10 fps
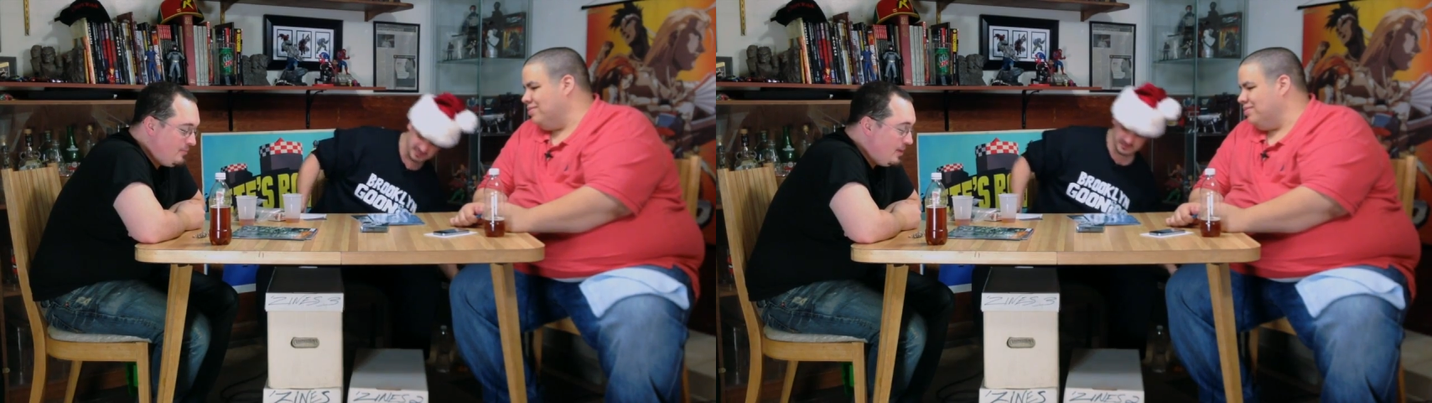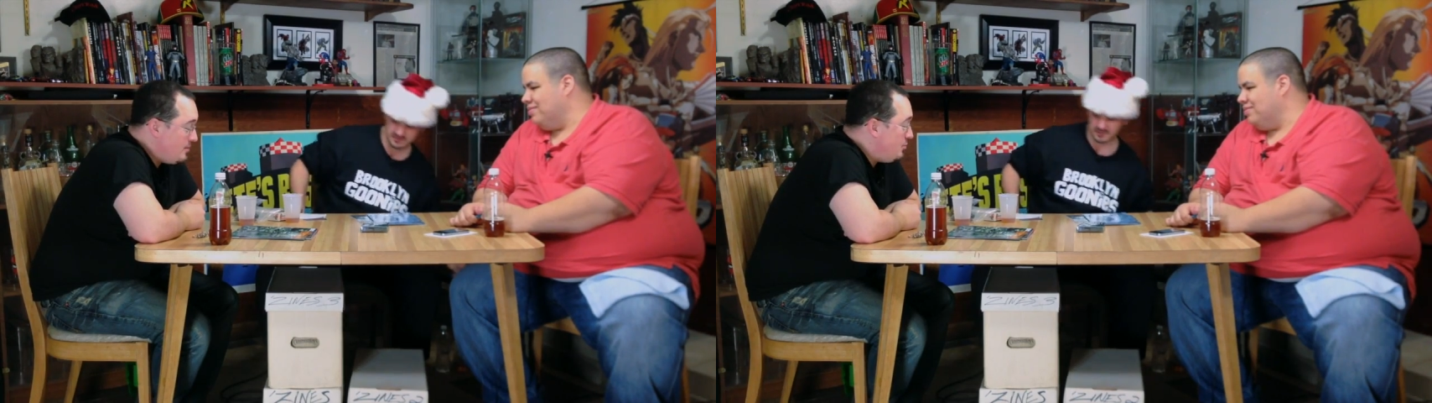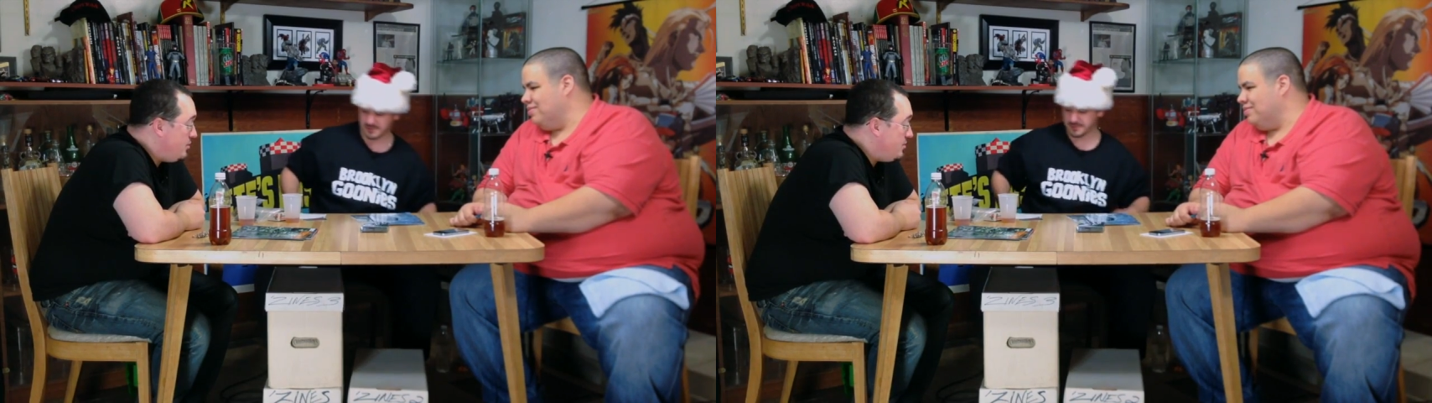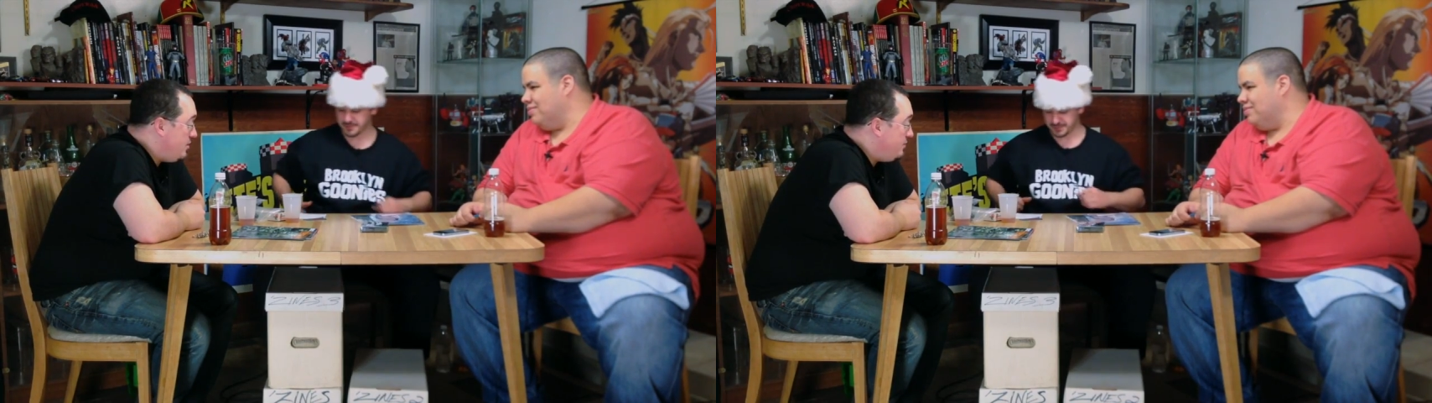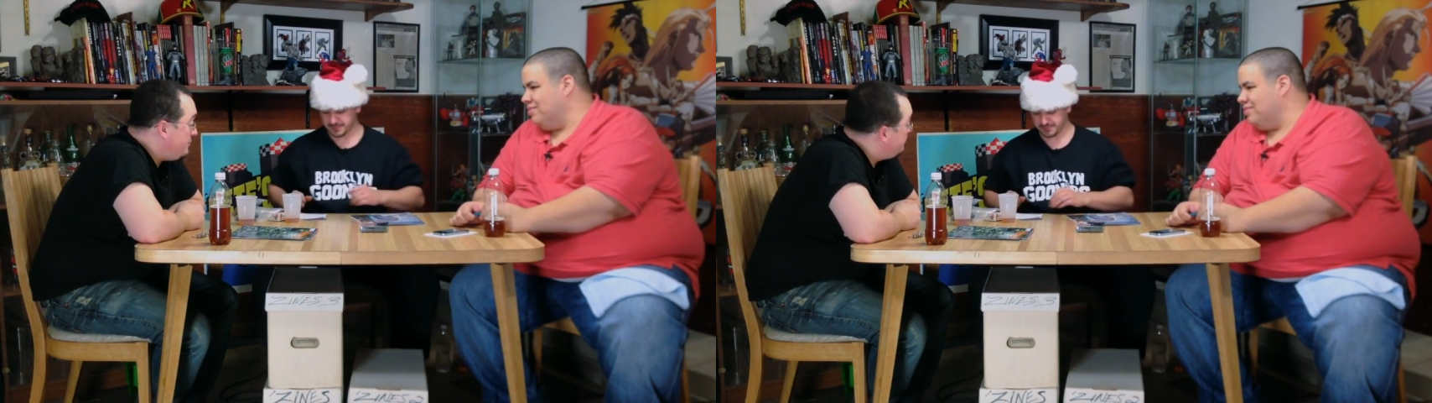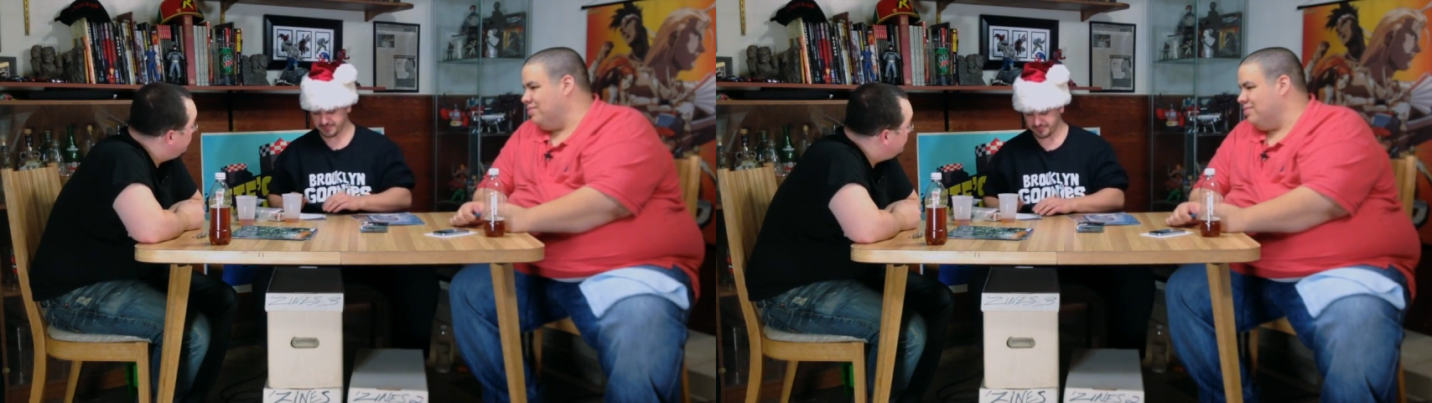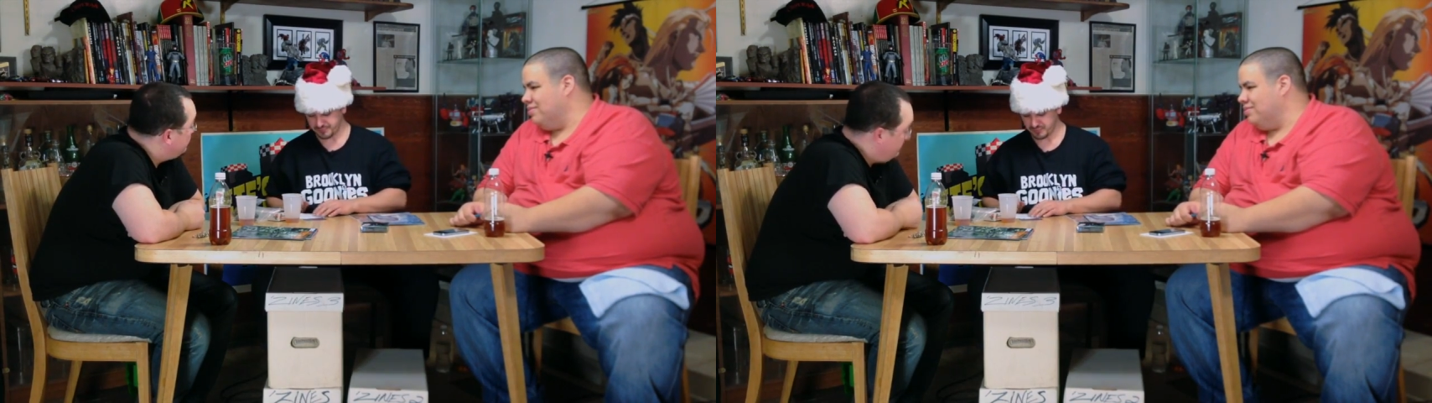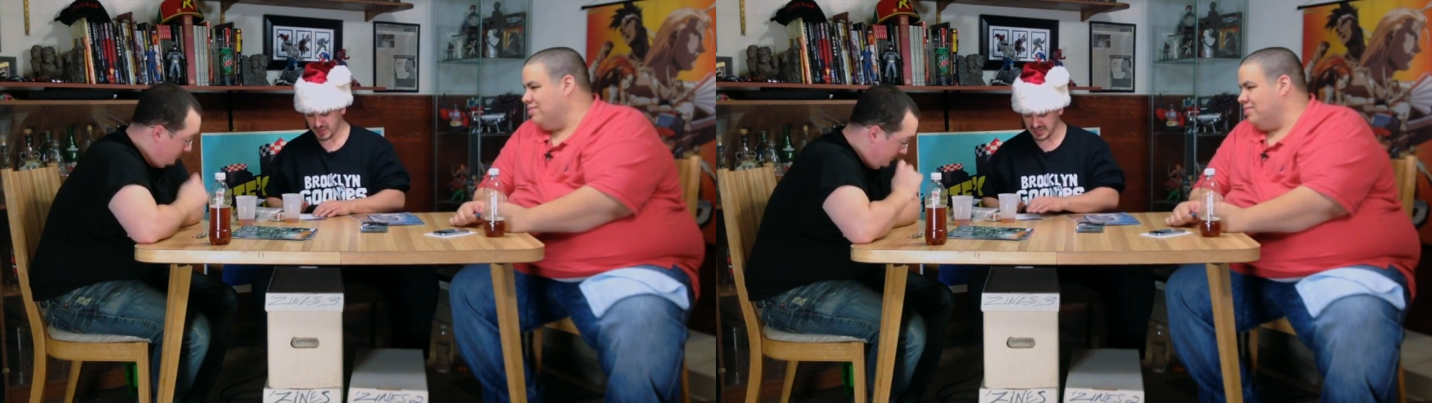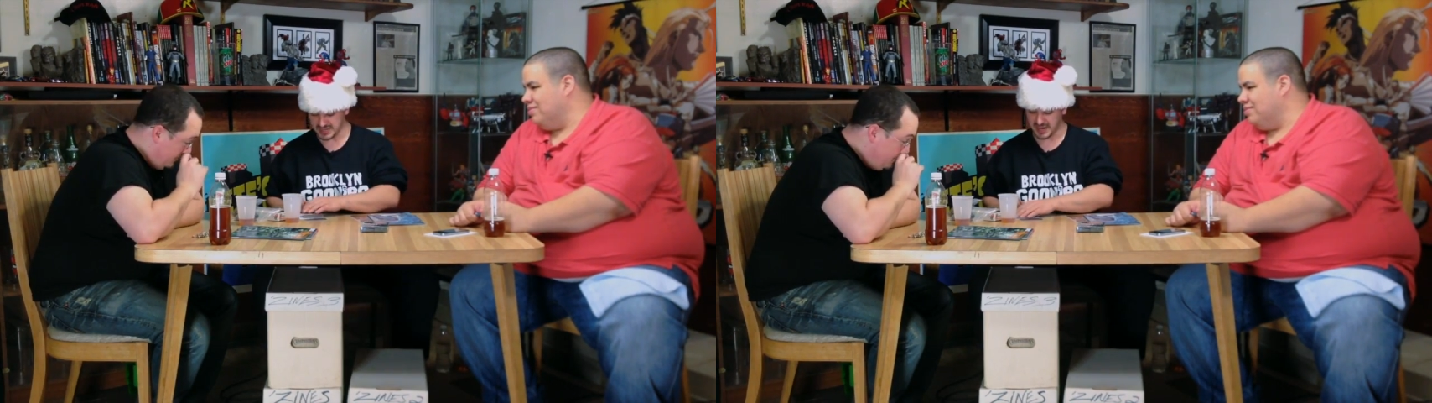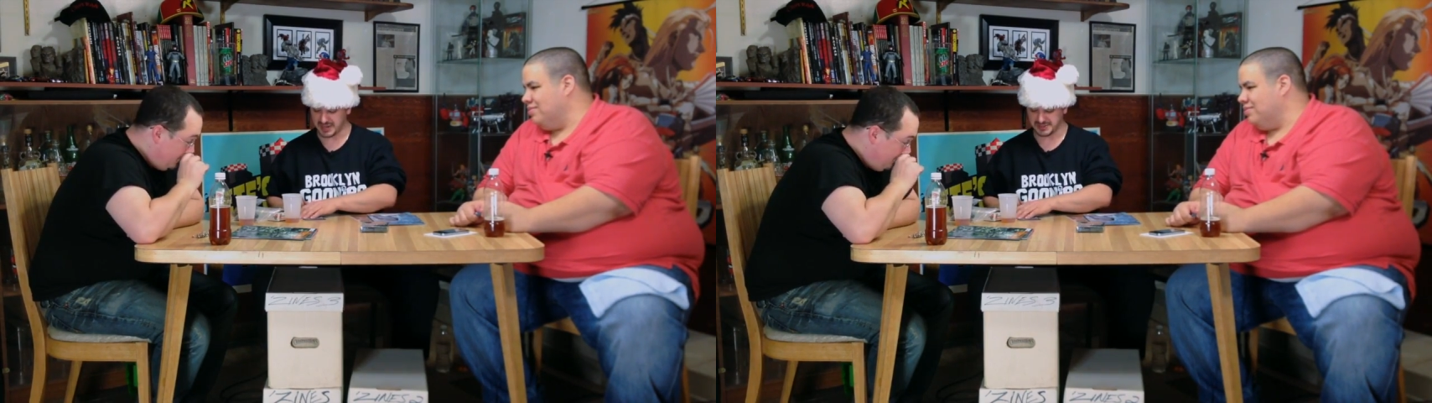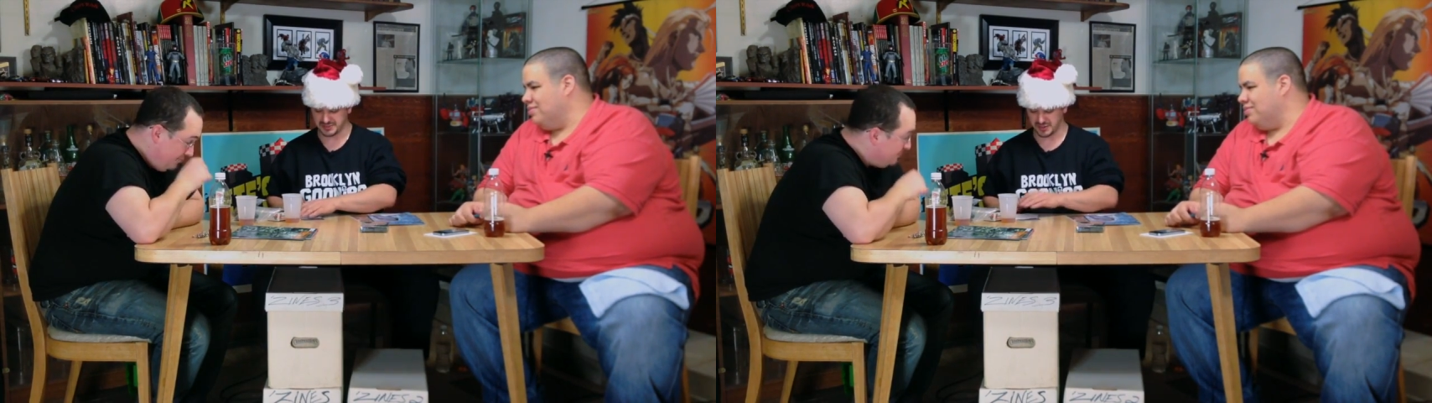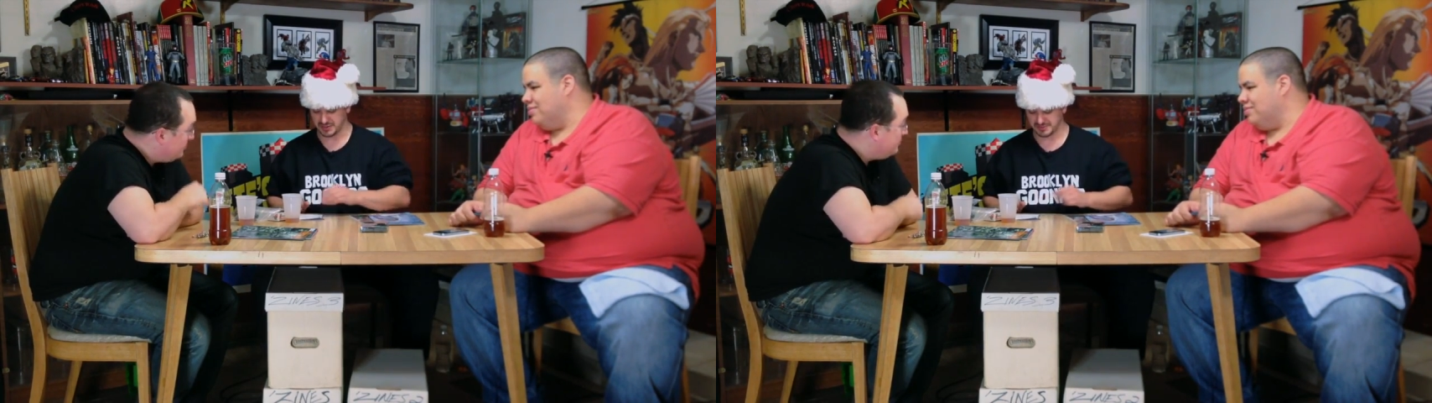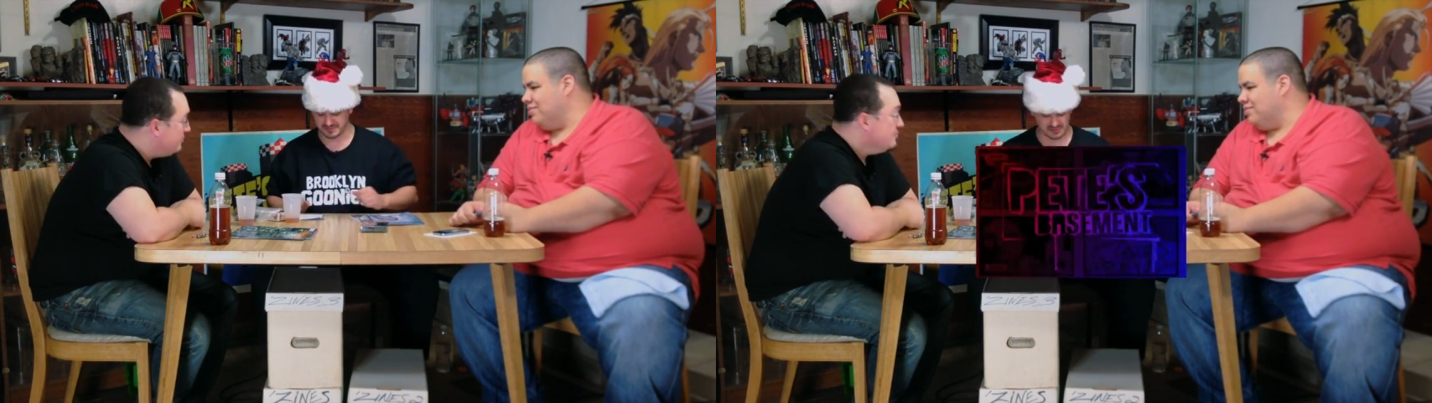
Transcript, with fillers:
Speaker 1: That's some good stuff. Yeah, that is good.